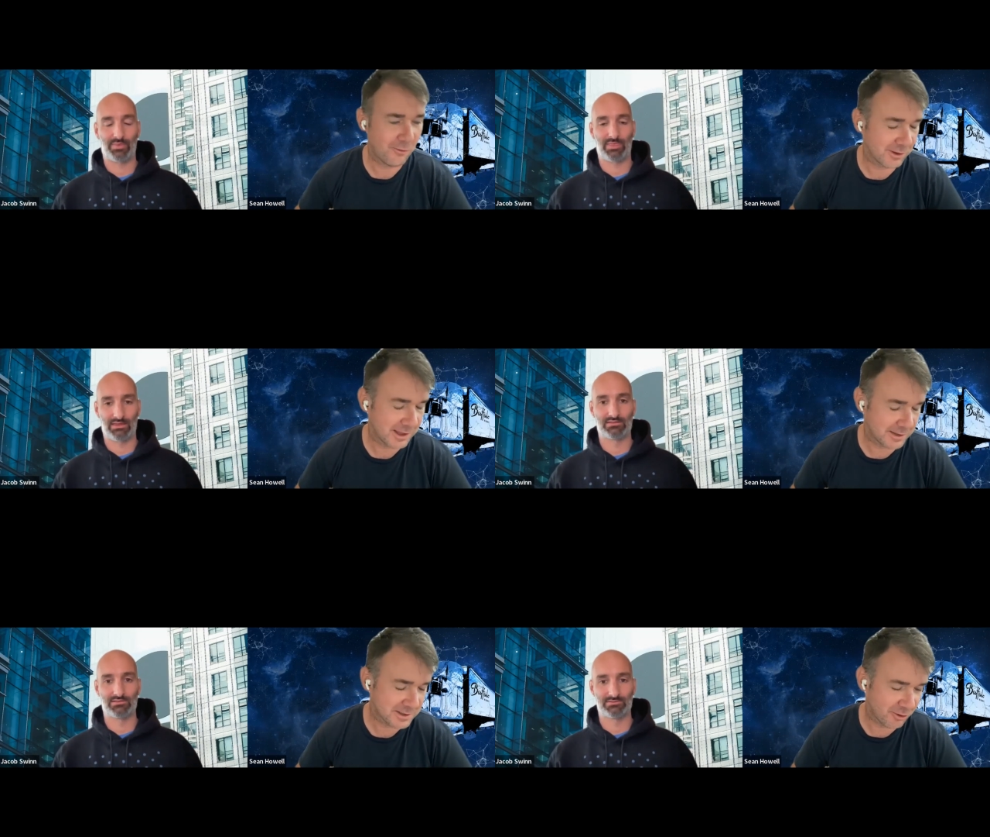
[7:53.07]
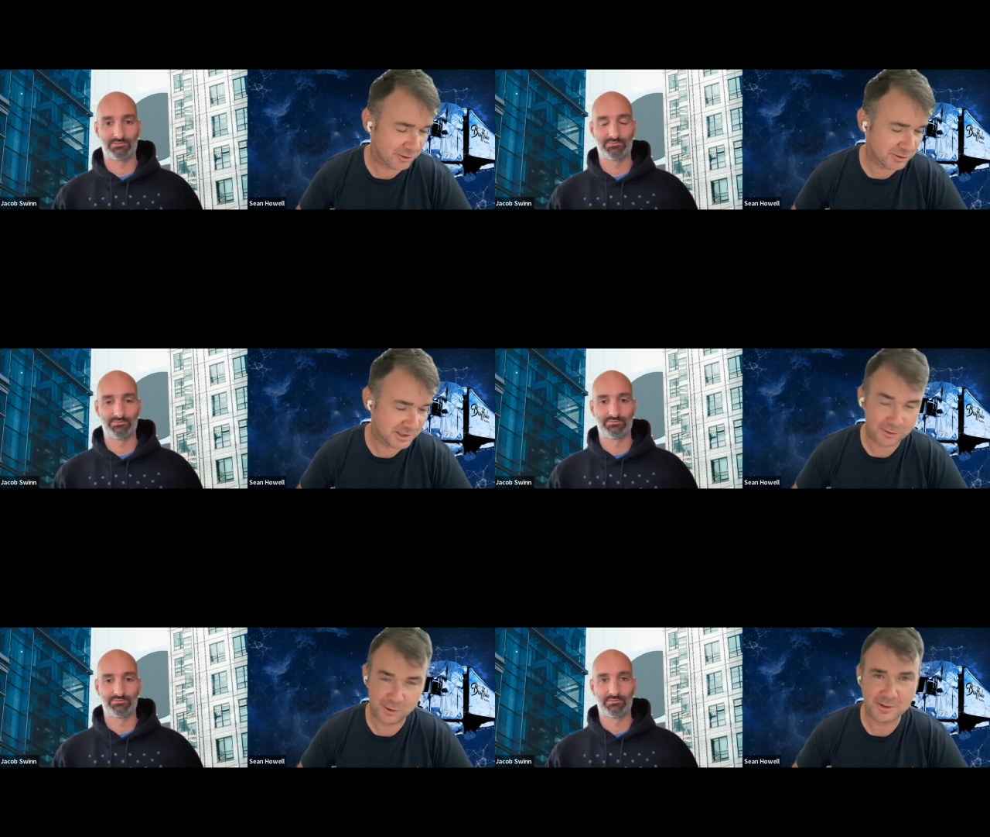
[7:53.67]
Speaker 1: 1,000 grocery
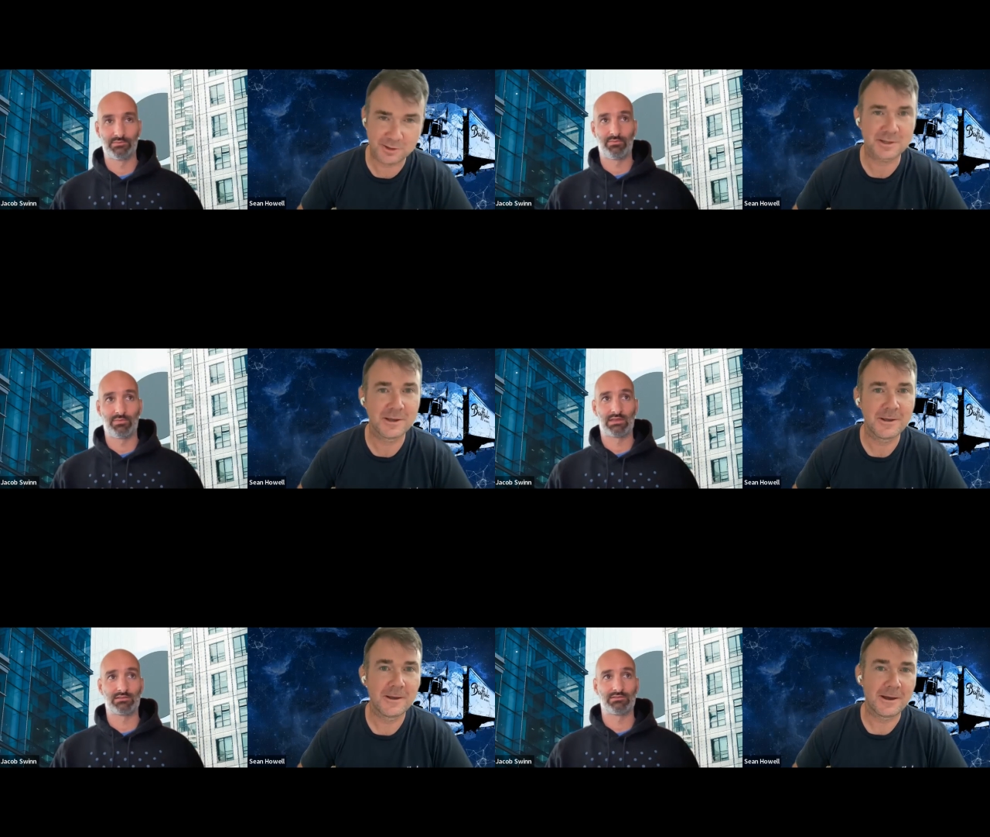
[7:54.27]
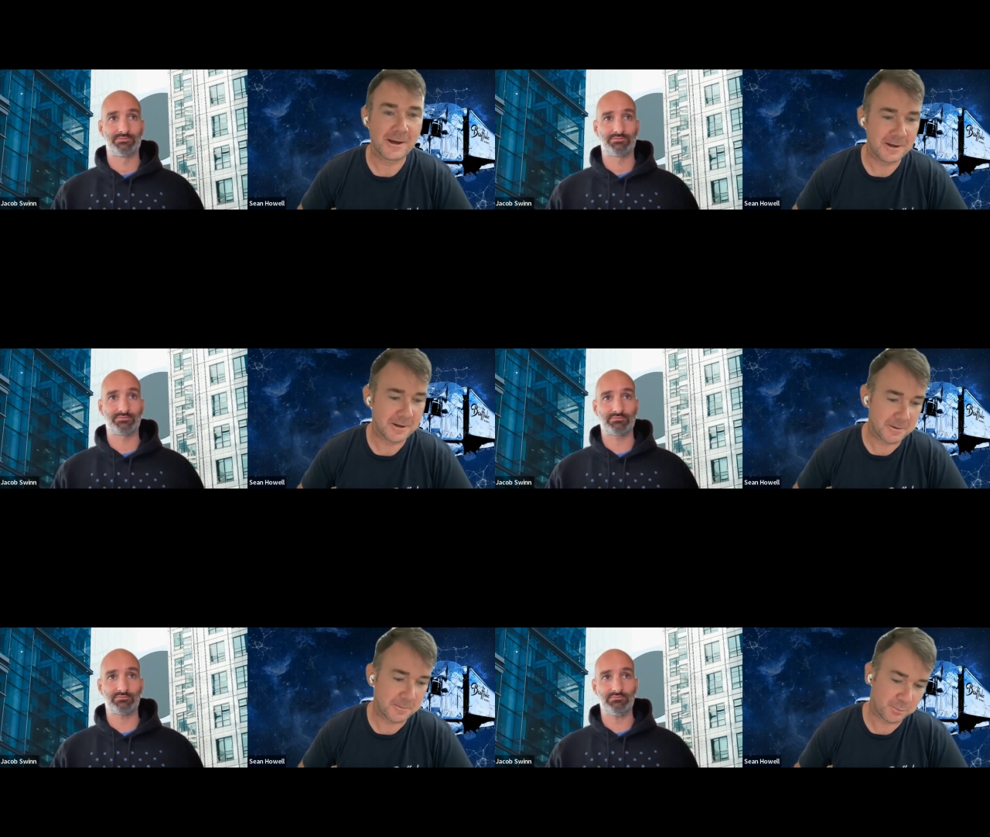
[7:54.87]
stores.
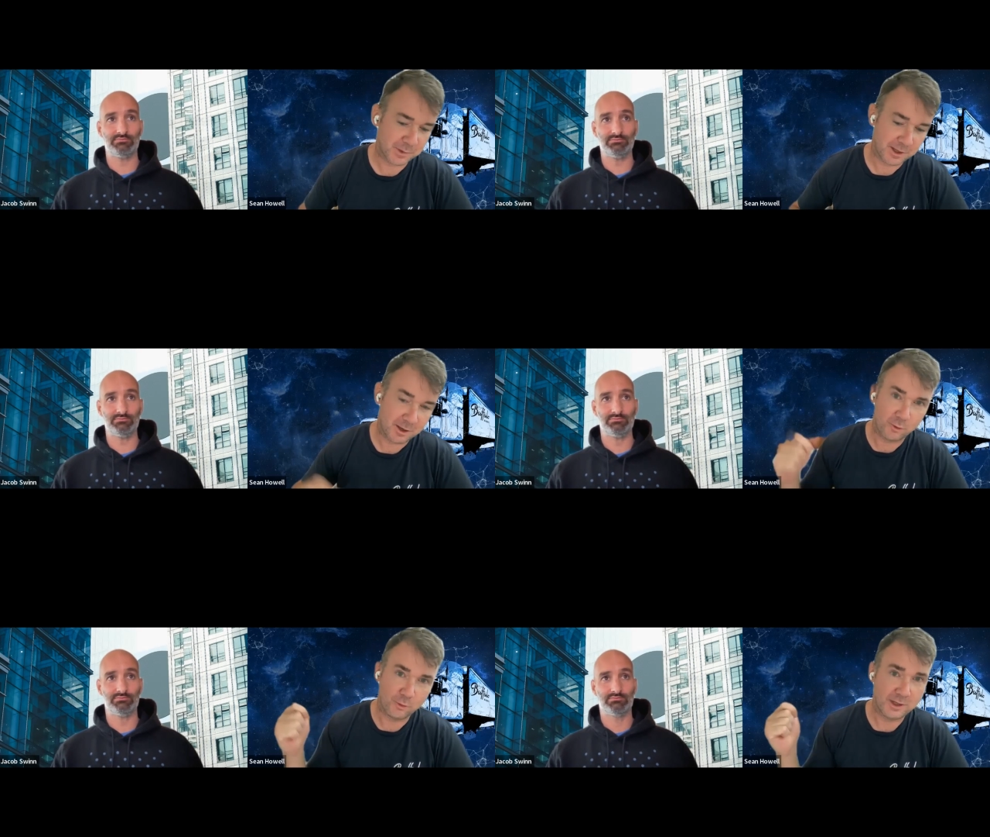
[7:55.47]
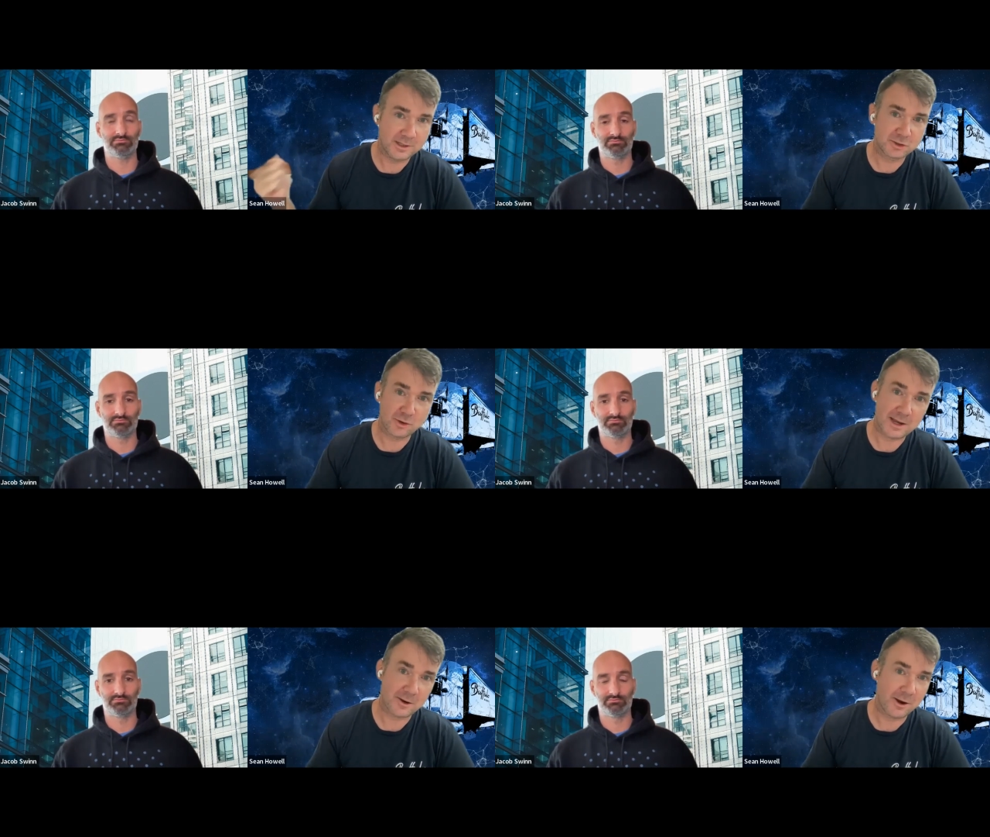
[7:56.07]
We
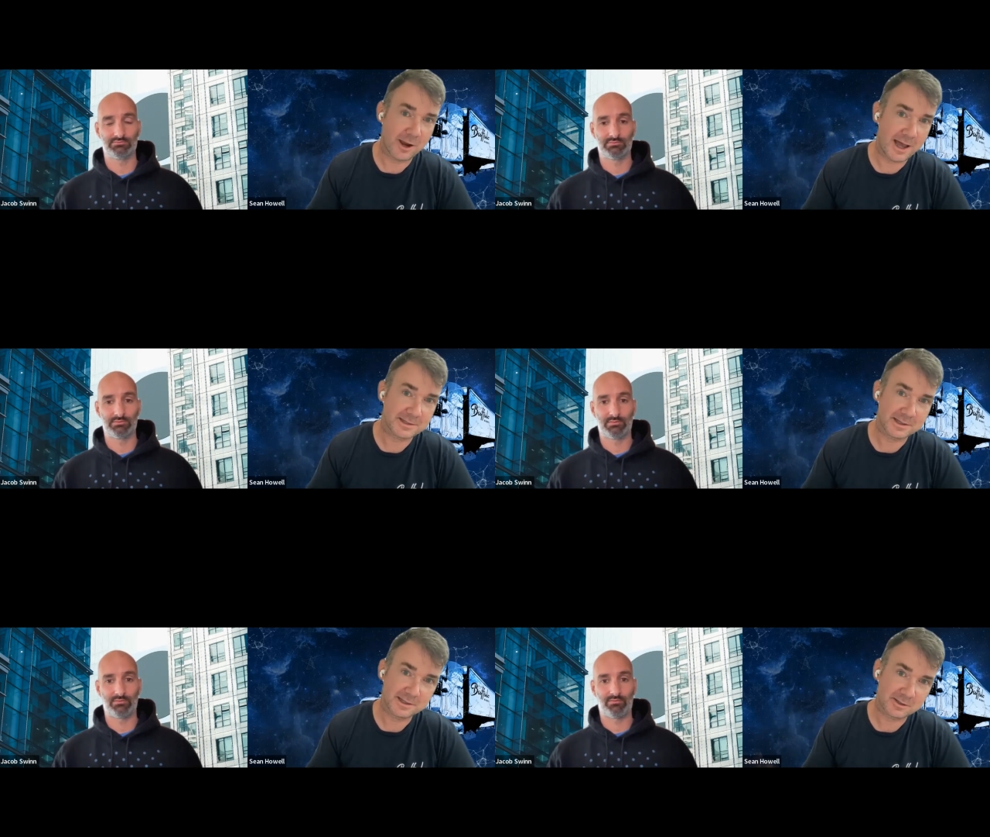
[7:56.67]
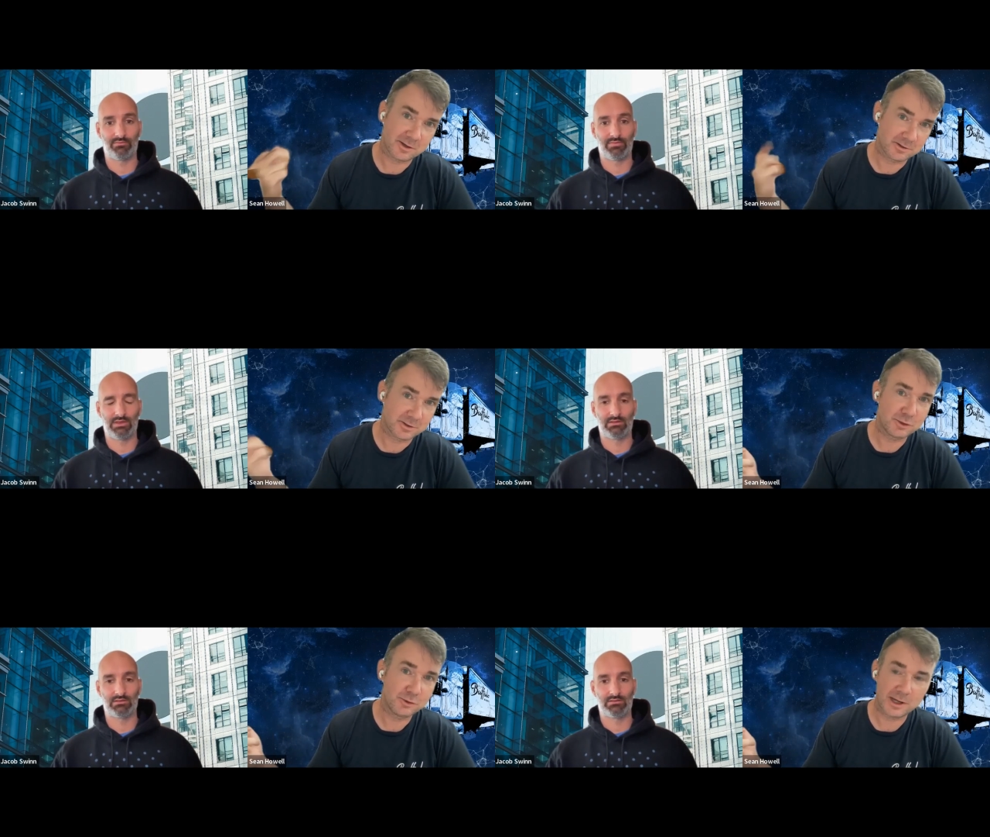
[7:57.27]
track our assets on
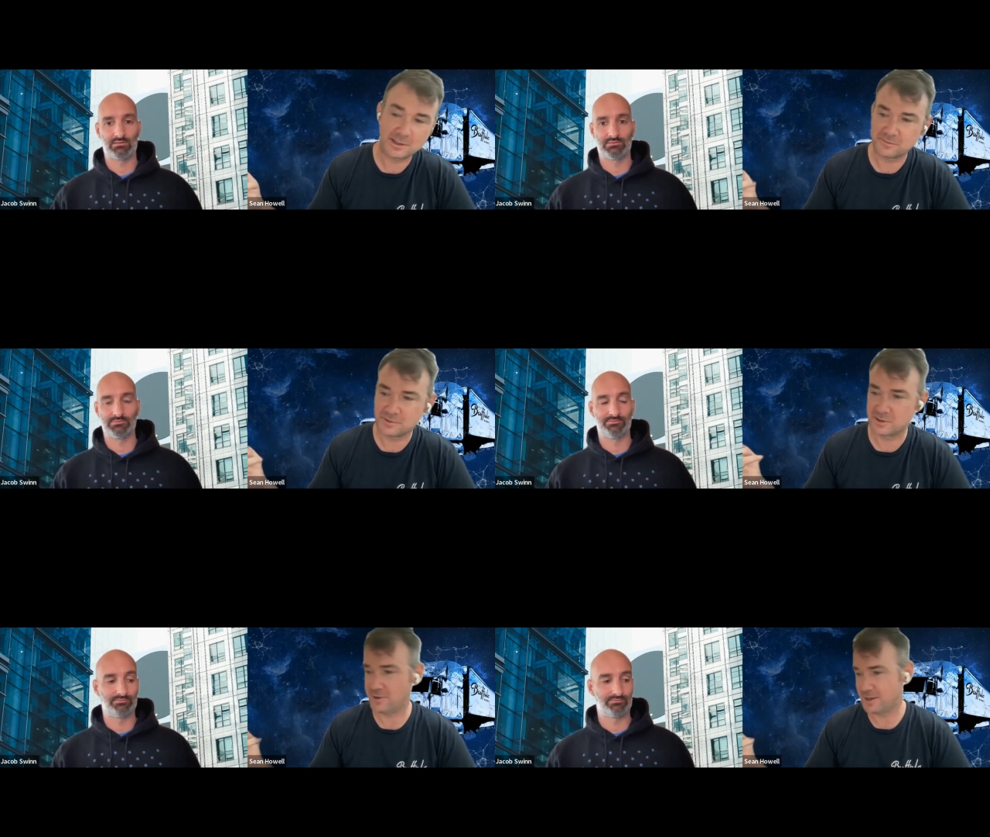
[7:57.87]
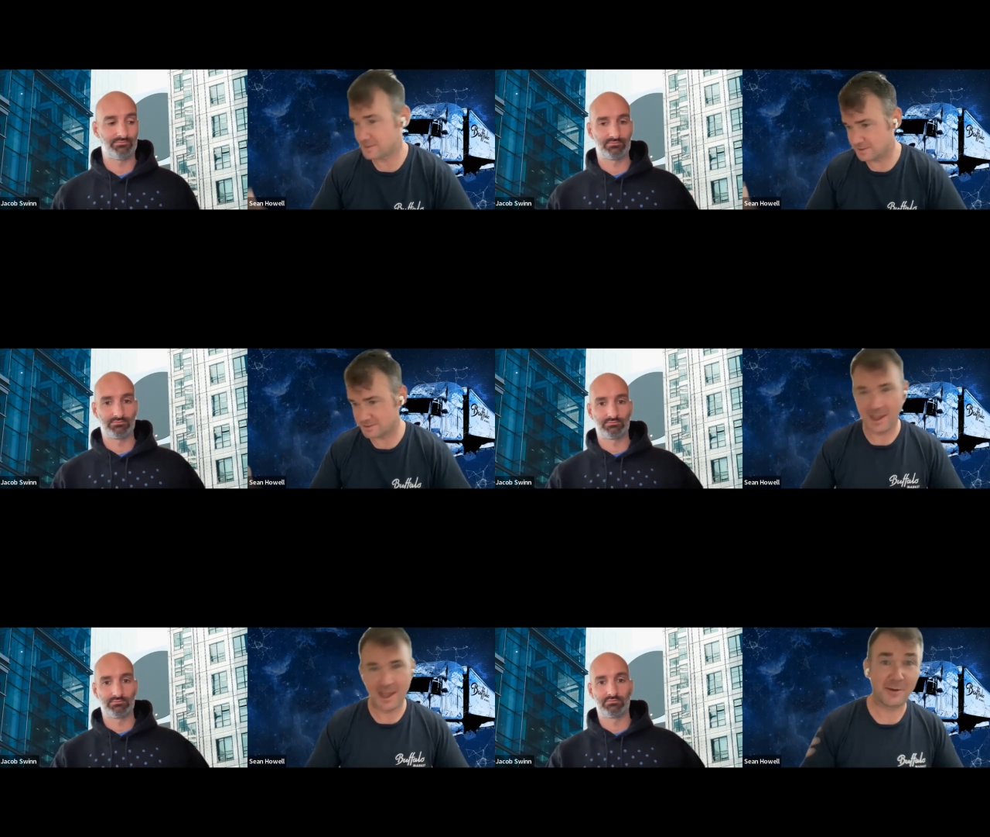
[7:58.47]
two kinds of
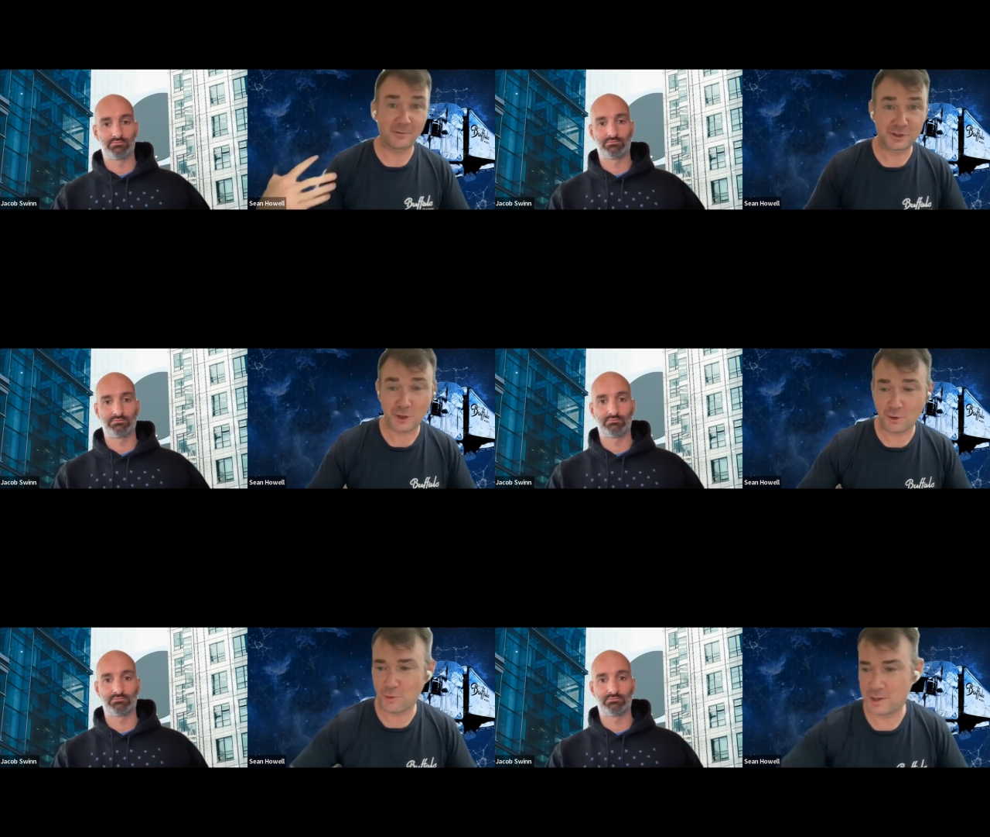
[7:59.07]
devices. I would show